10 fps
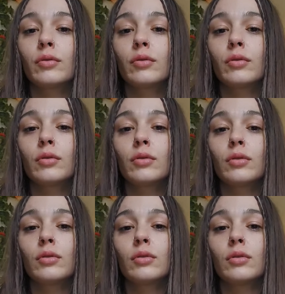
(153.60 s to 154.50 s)

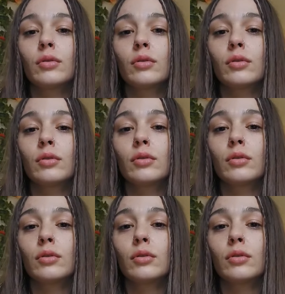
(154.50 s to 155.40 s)

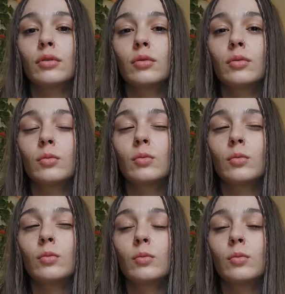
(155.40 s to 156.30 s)

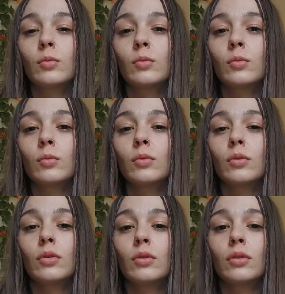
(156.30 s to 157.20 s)

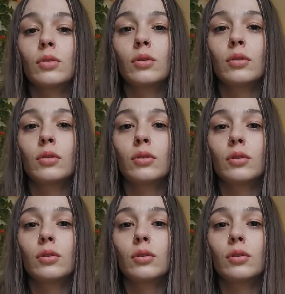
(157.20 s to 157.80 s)
[no speech]